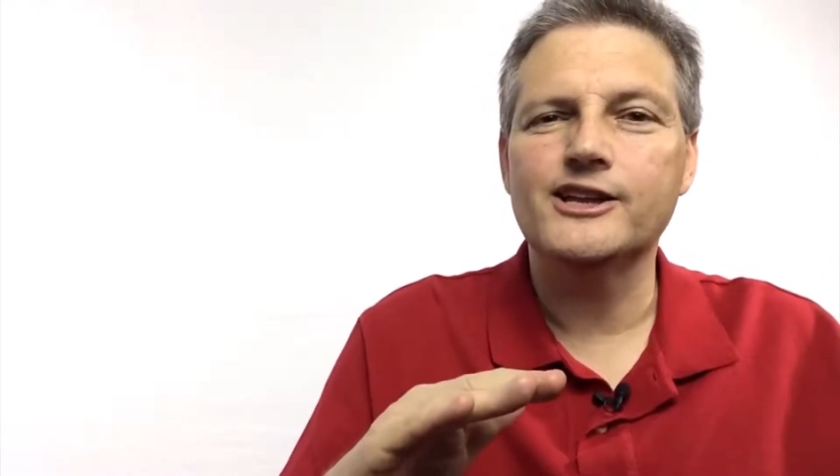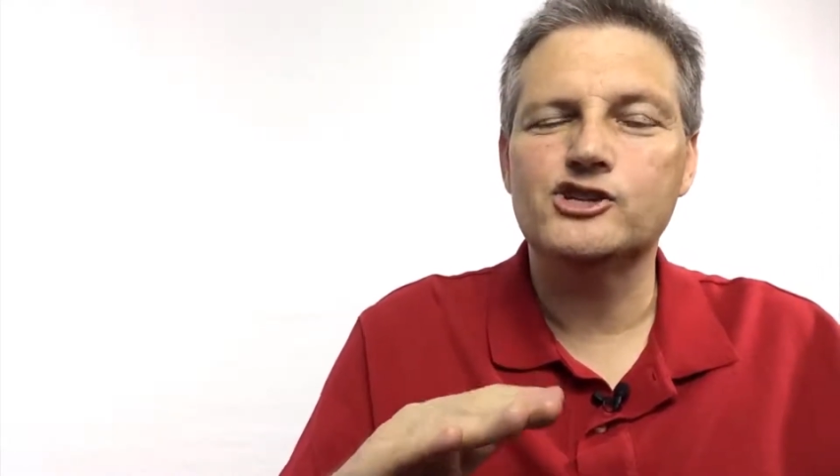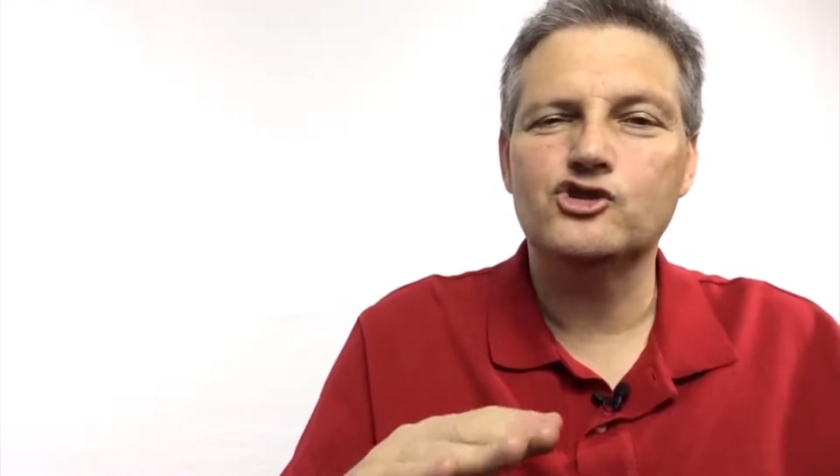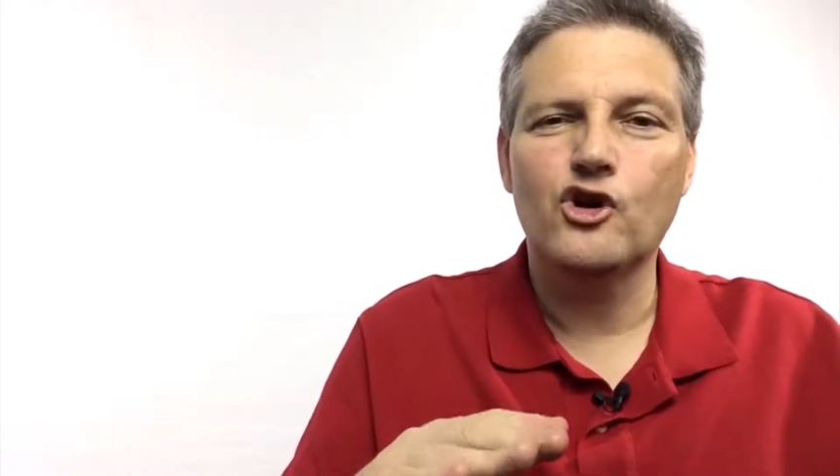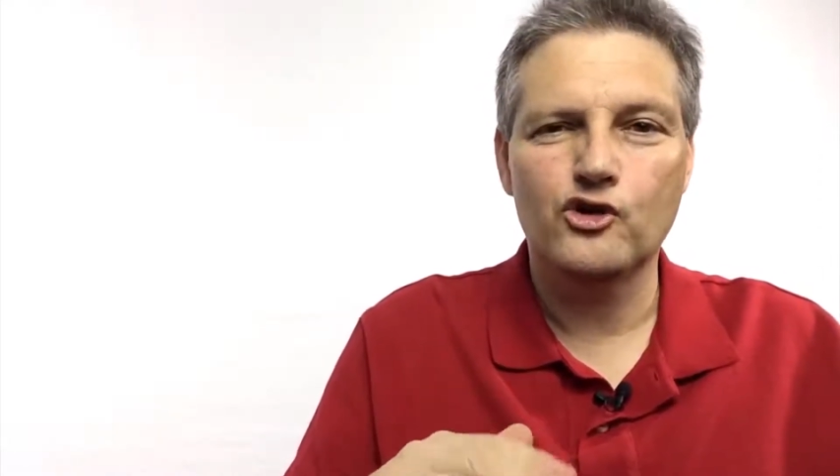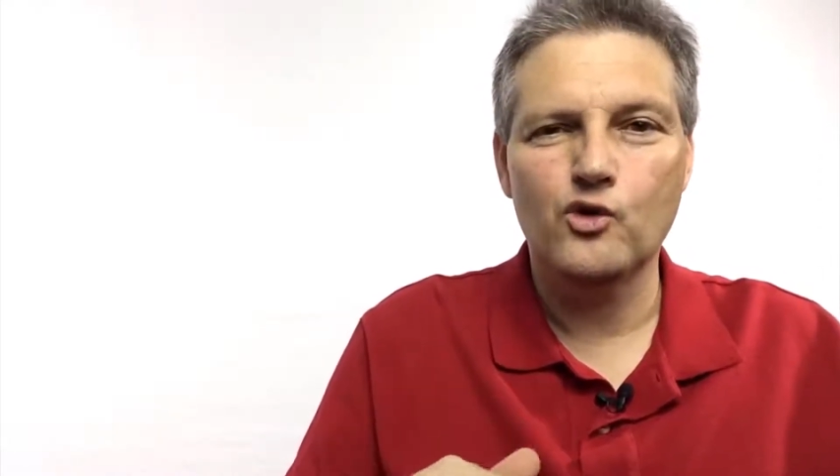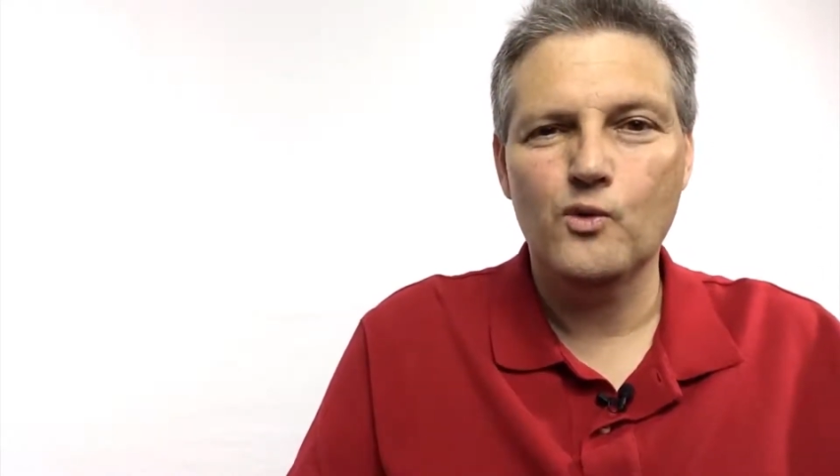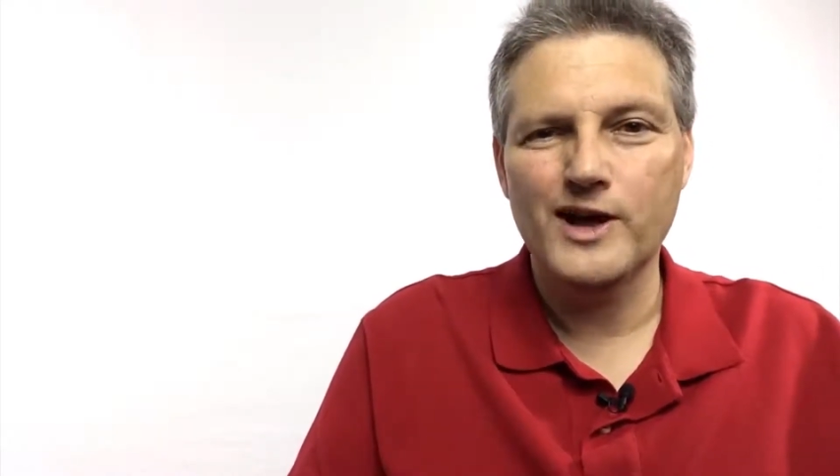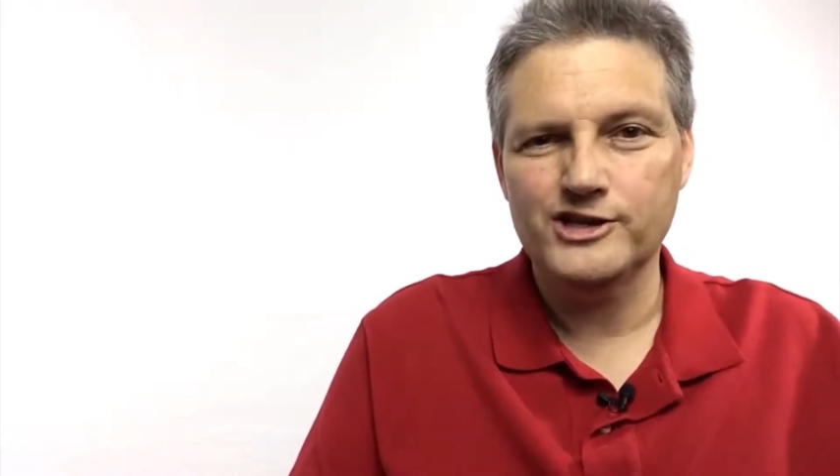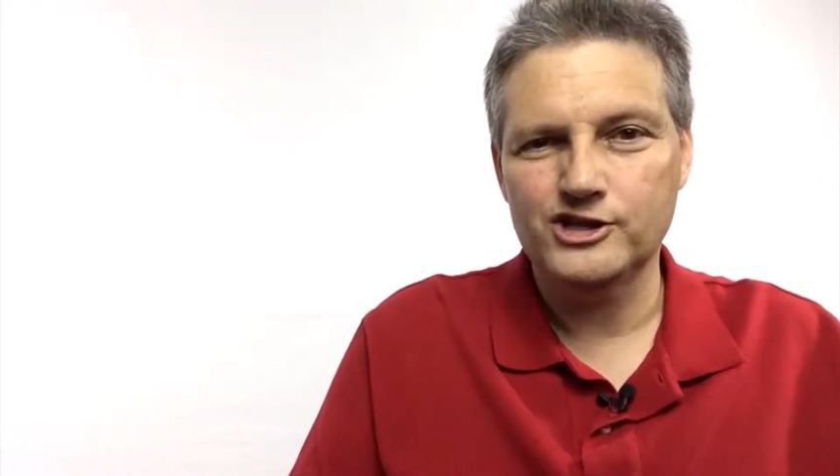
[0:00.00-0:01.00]
It's not
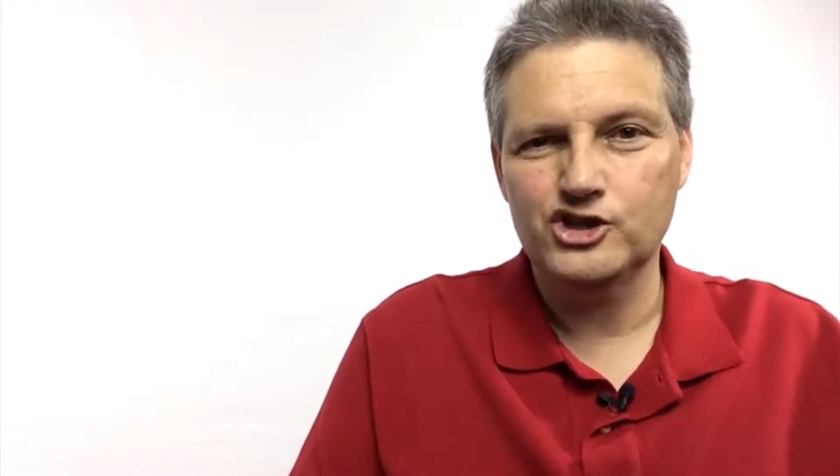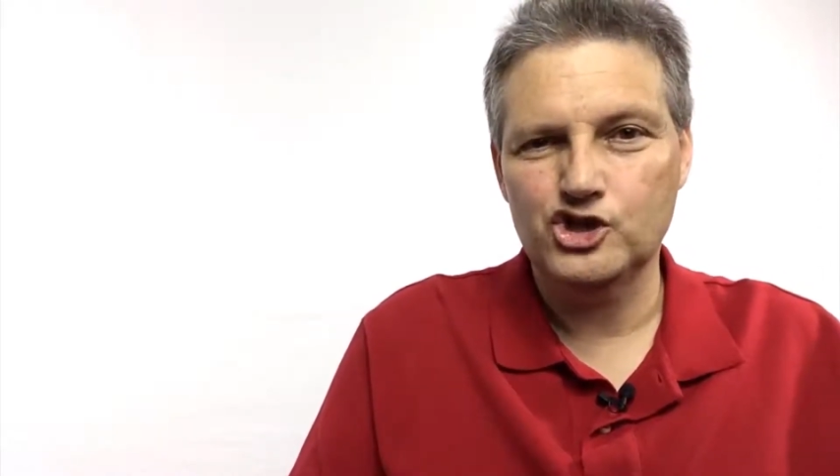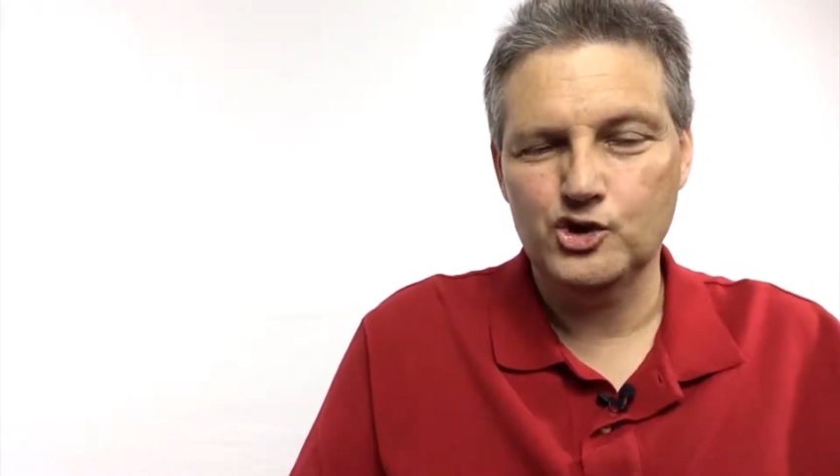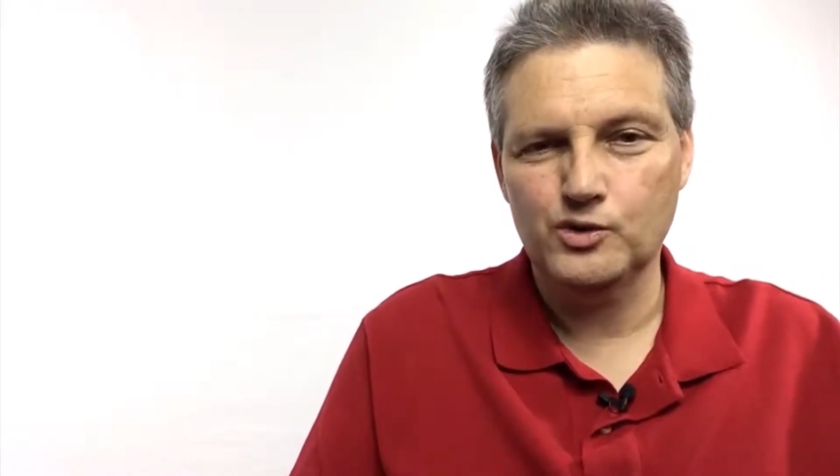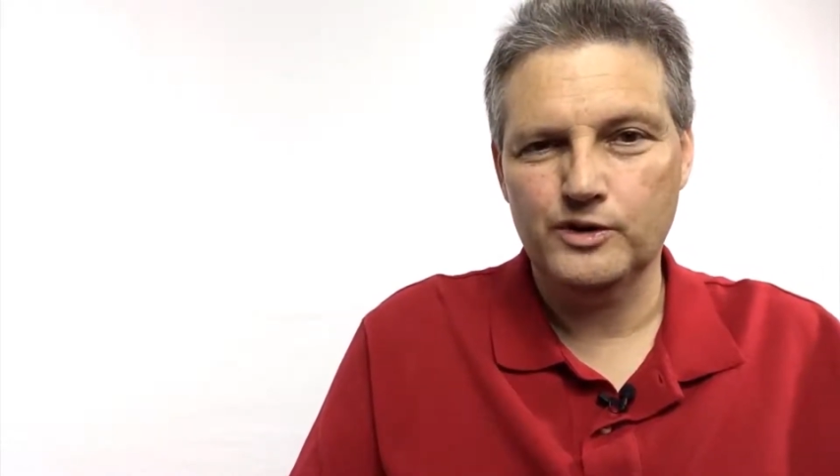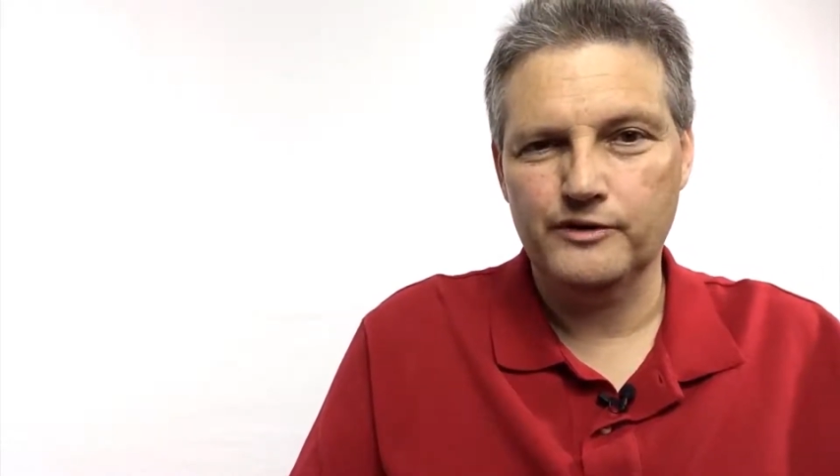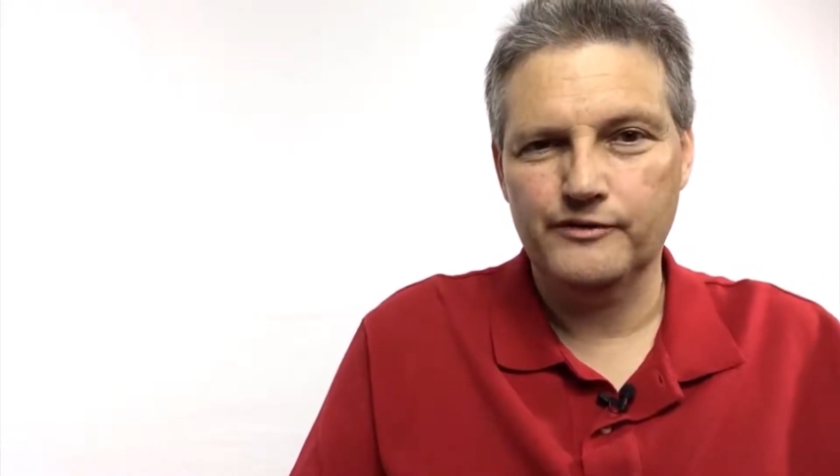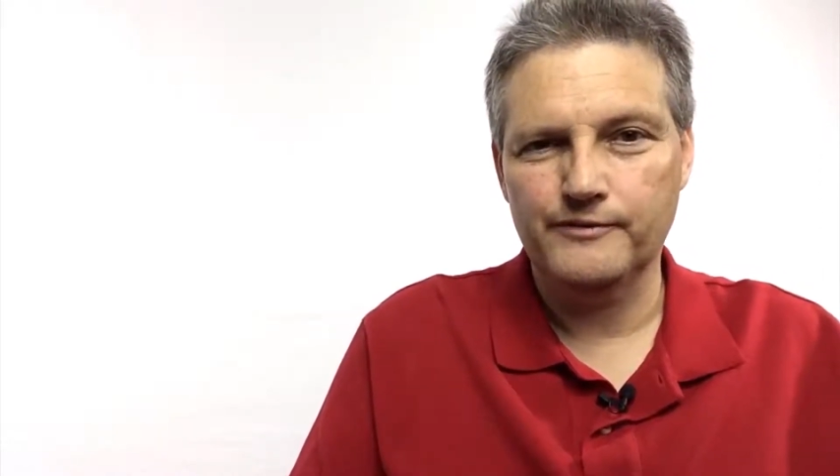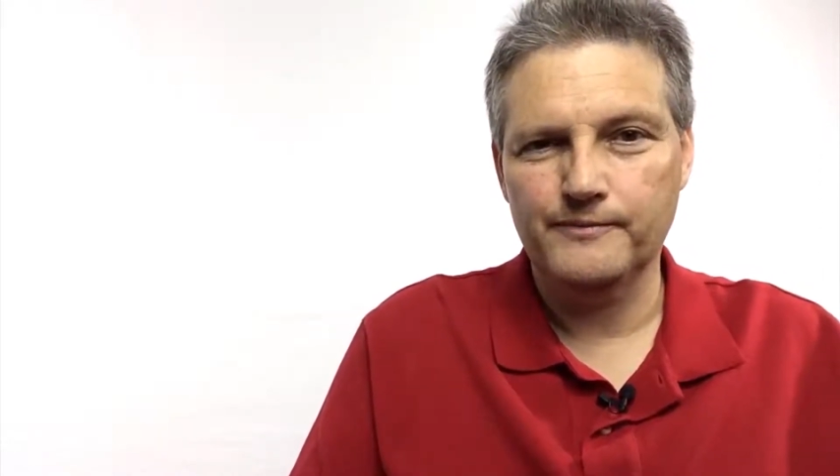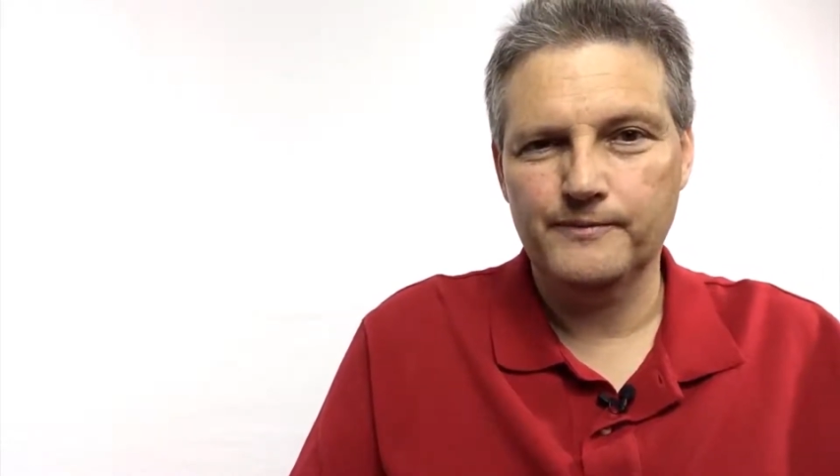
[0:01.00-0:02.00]
always intuitive.